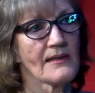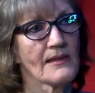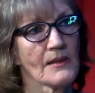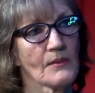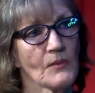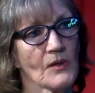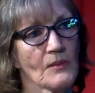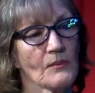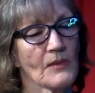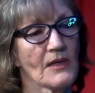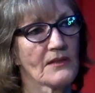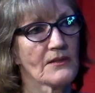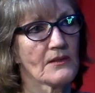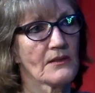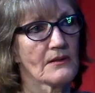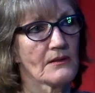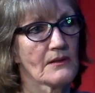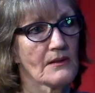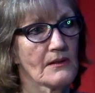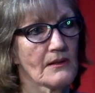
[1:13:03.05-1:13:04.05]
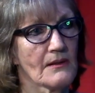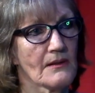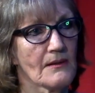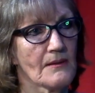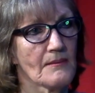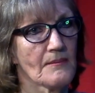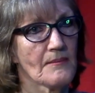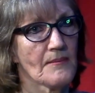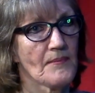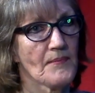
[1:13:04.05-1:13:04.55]
and then my mother,
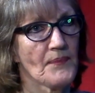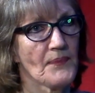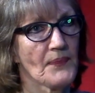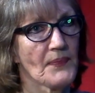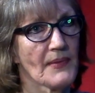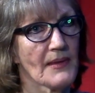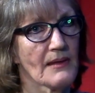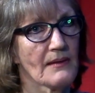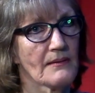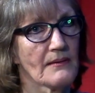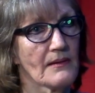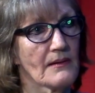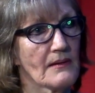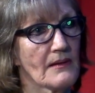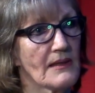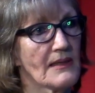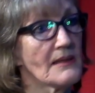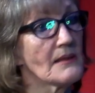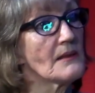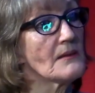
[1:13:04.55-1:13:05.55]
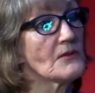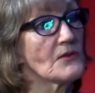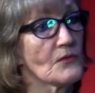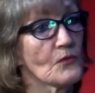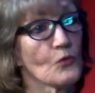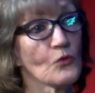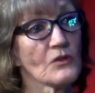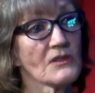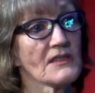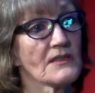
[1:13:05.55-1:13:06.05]
he
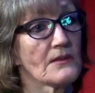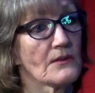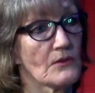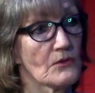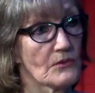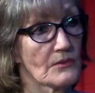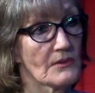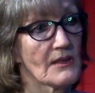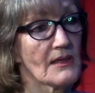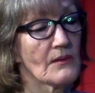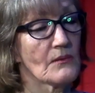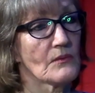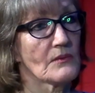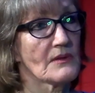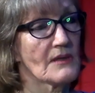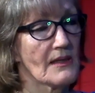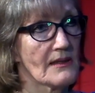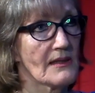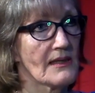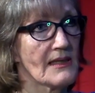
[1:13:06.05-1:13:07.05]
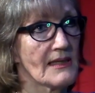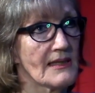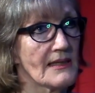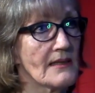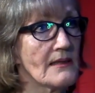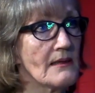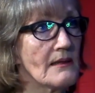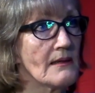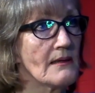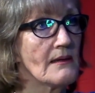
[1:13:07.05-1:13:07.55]
divorced that
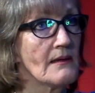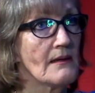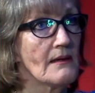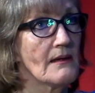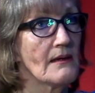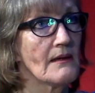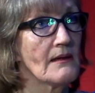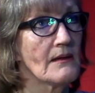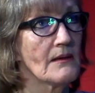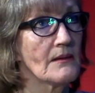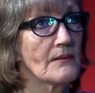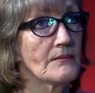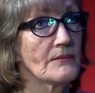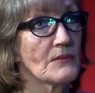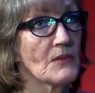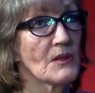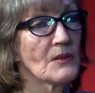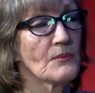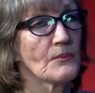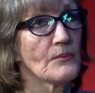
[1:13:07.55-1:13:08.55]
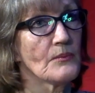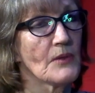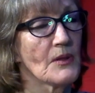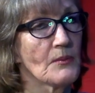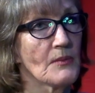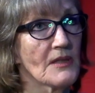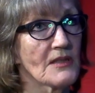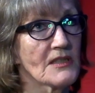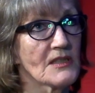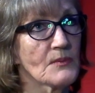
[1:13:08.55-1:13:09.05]
lady, my
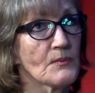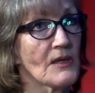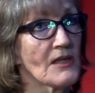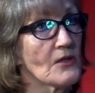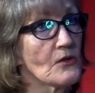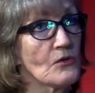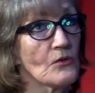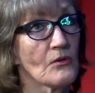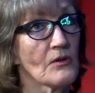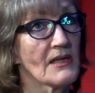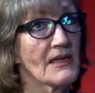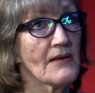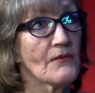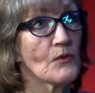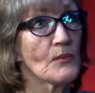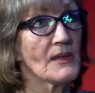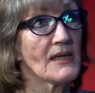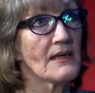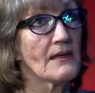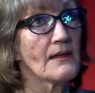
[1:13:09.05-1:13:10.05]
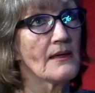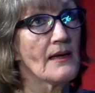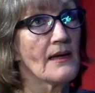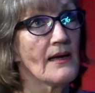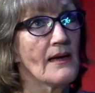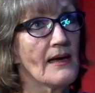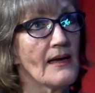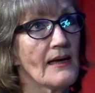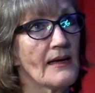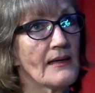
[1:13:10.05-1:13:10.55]
mother's mother, who I never met,
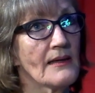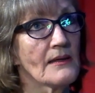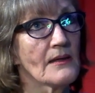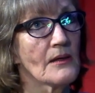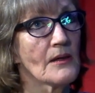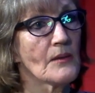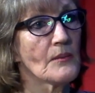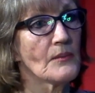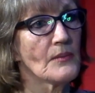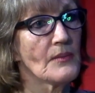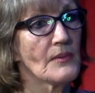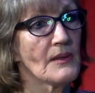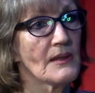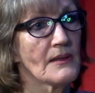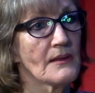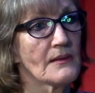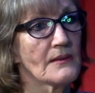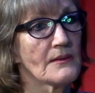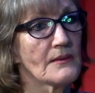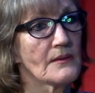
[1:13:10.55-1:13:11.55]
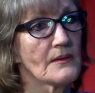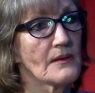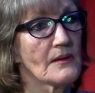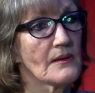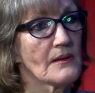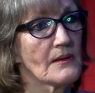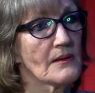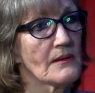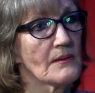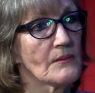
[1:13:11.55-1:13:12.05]
and
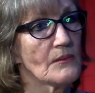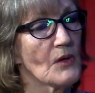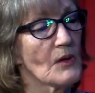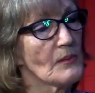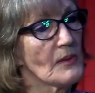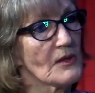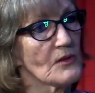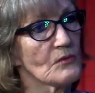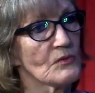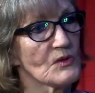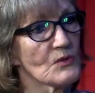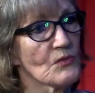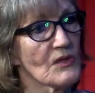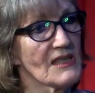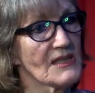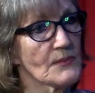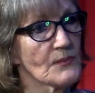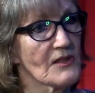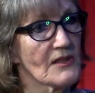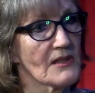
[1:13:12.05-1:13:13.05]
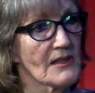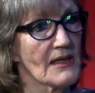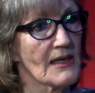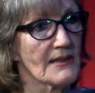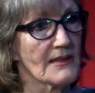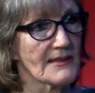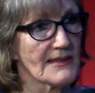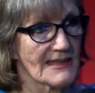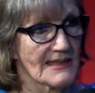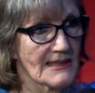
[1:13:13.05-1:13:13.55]
my mother was raised by the
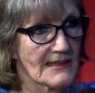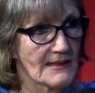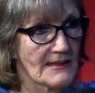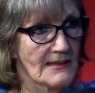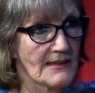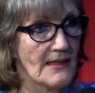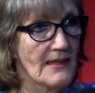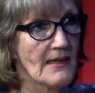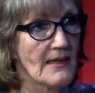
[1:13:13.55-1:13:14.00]
nuns.